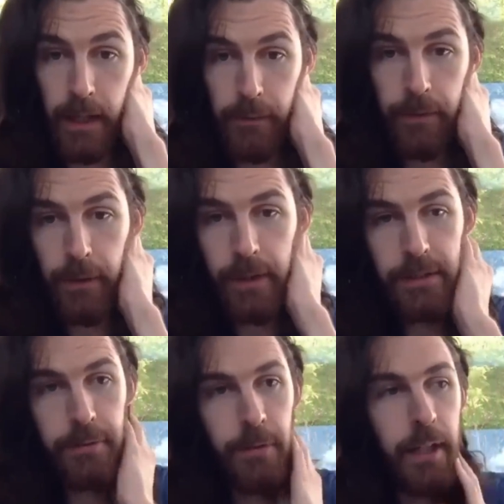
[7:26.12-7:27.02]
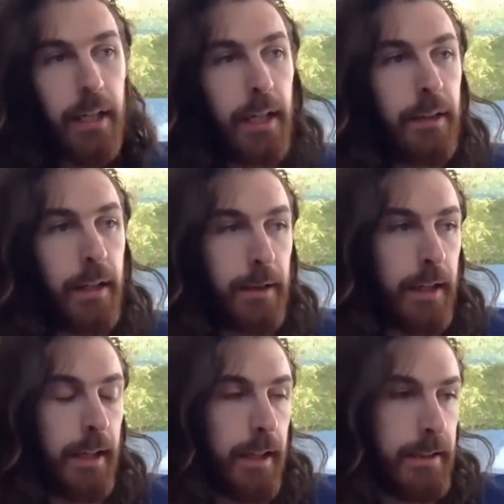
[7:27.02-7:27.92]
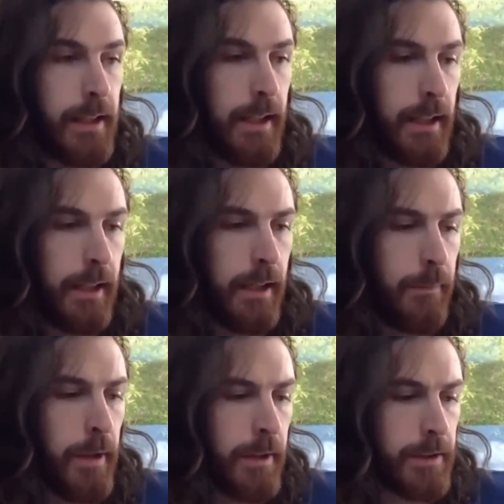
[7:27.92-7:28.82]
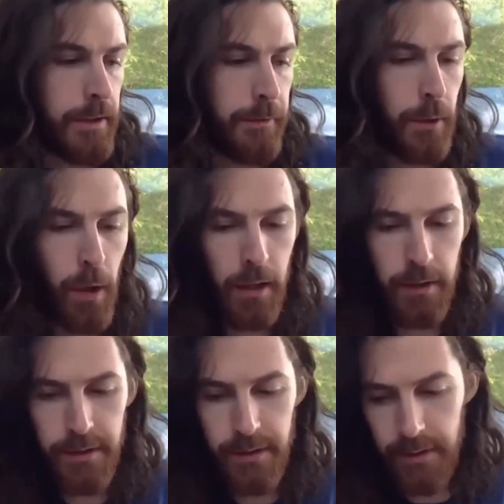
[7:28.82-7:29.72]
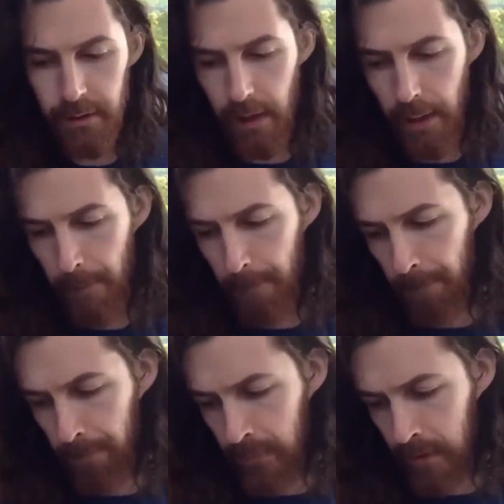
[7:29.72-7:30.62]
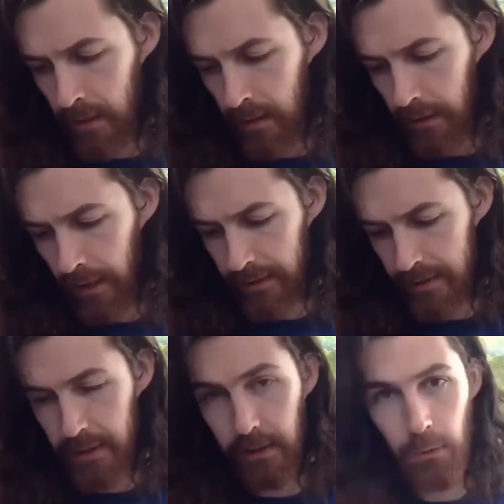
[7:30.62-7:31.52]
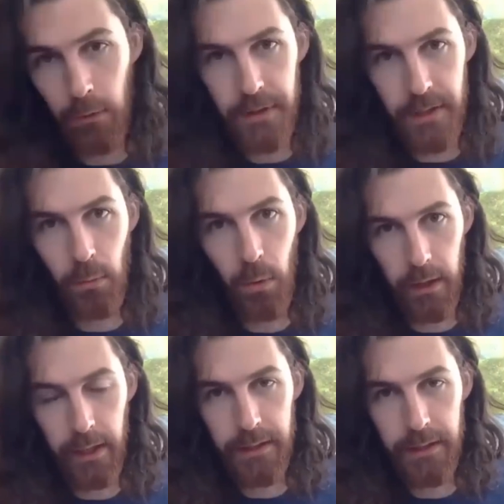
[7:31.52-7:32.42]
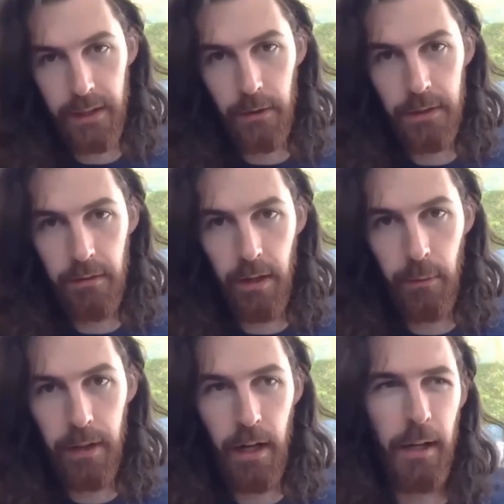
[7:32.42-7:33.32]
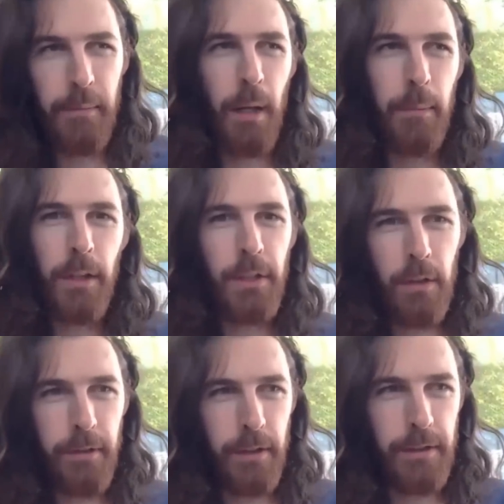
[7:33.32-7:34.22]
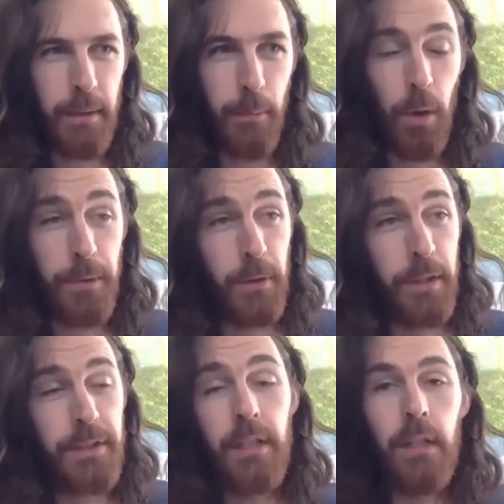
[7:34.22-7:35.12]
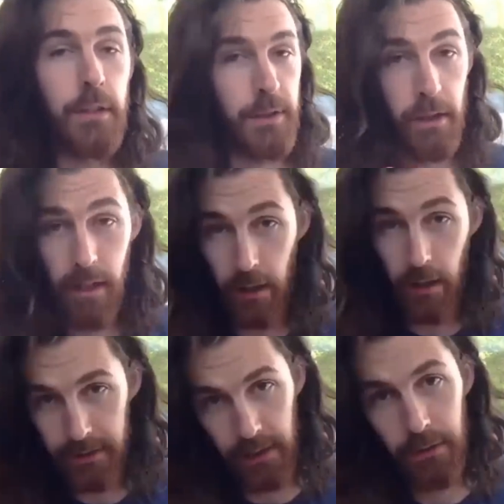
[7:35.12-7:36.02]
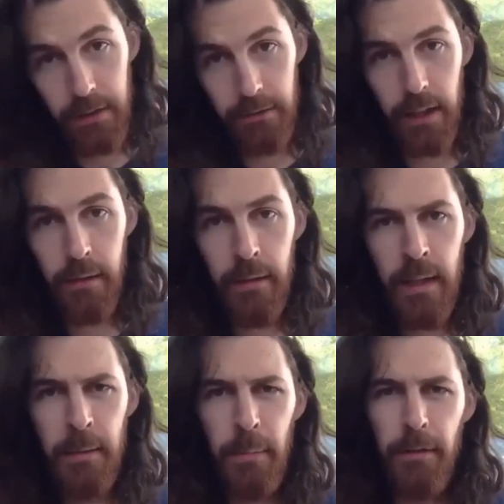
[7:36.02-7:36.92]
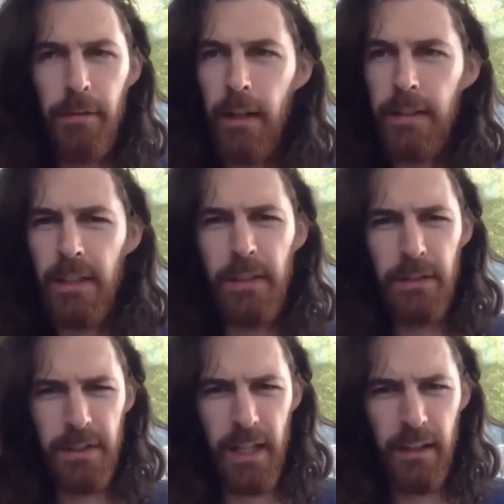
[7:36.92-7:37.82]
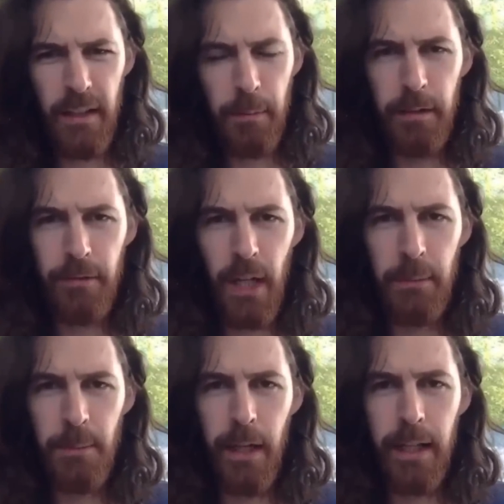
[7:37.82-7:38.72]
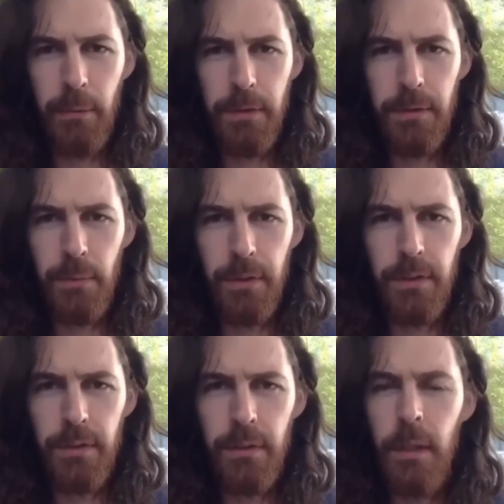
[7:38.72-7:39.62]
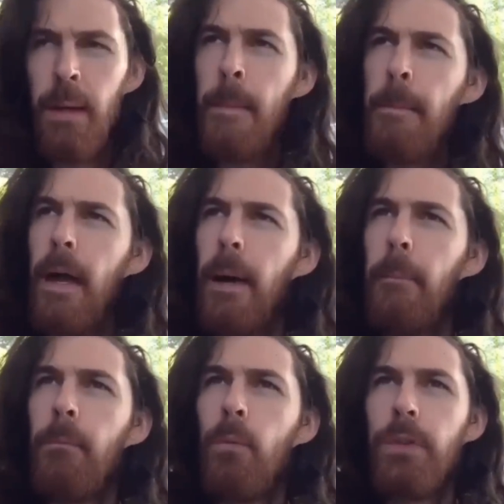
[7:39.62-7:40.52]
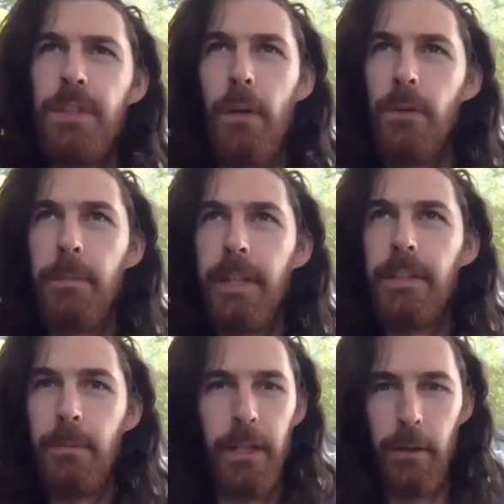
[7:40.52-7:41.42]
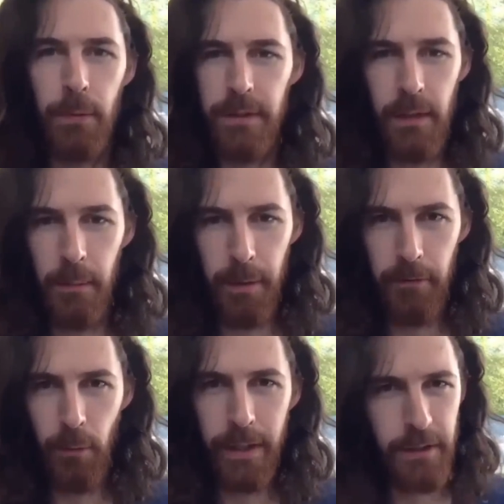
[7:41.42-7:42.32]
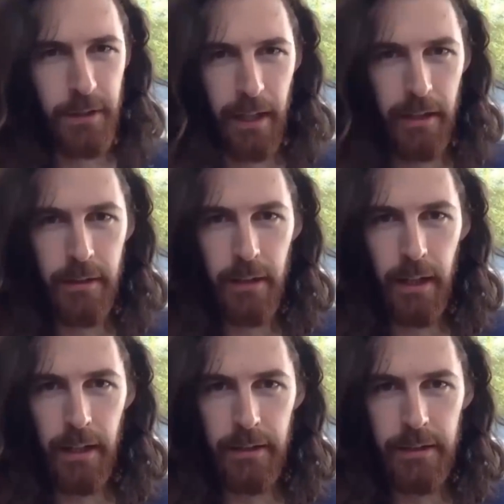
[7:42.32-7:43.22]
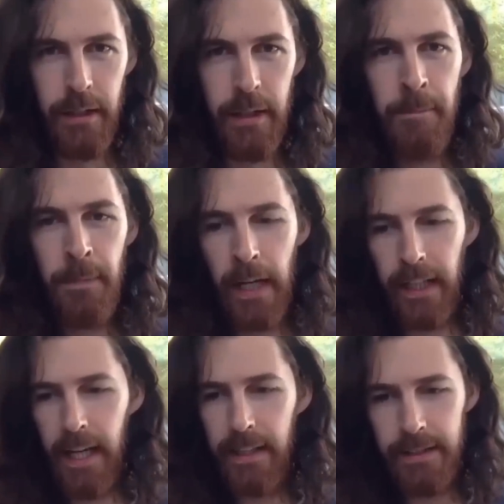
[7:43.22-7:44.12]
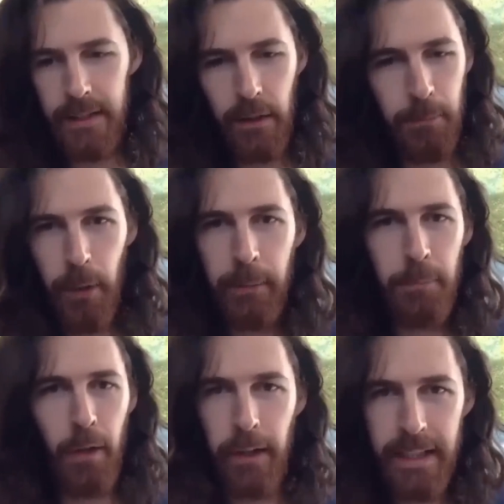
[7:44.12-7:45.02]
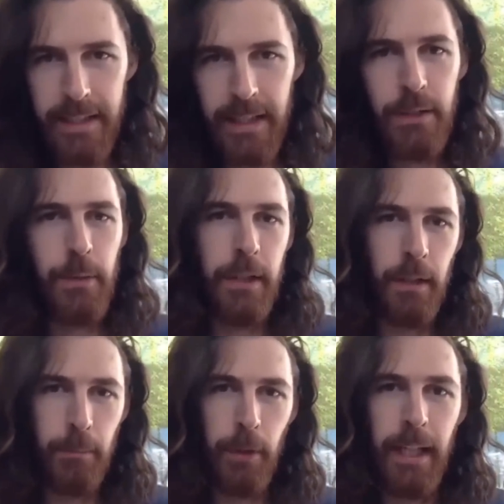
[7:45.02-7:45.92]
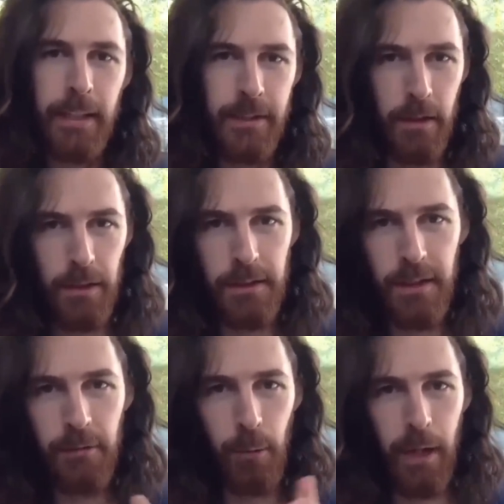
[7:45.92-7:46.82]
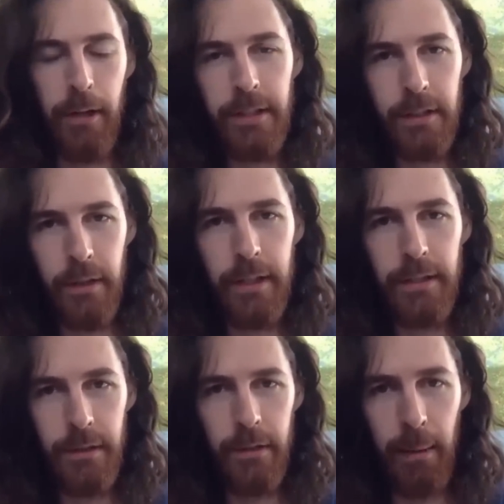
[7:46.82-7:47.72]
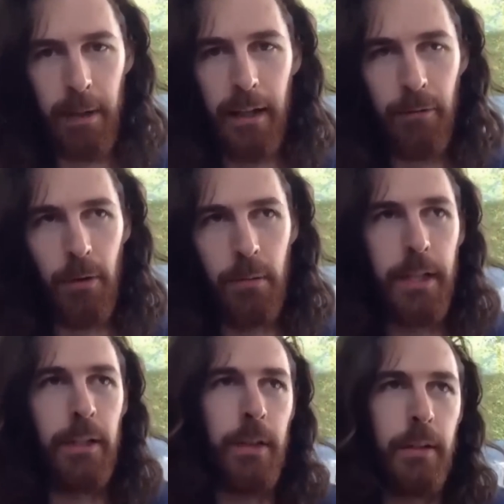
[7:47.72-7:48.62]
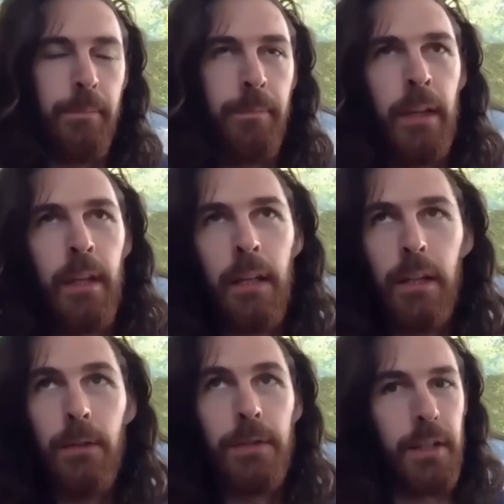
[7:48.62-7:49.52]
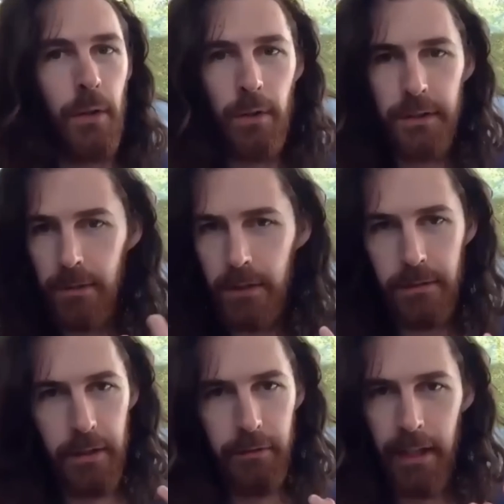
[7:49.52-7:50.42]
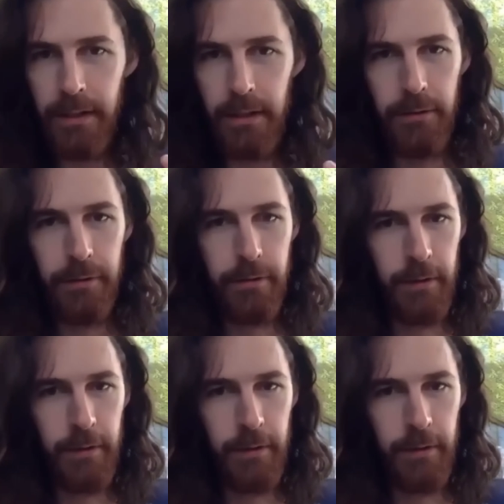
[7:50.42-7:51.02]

Yeah, there is a free, exactly, yeah. There's a few artists that would still work exclusively with it. I'm not sure if it does anymore. I'm sure it doesn't, certainly not exclusively, but if, as I understand it, I believe James Blake was known to be somebody who was a bit of a wizard at it. And again, it's, you can bring plugins into it. You can bring external software into that platform, and you can use it in all sorts of inventive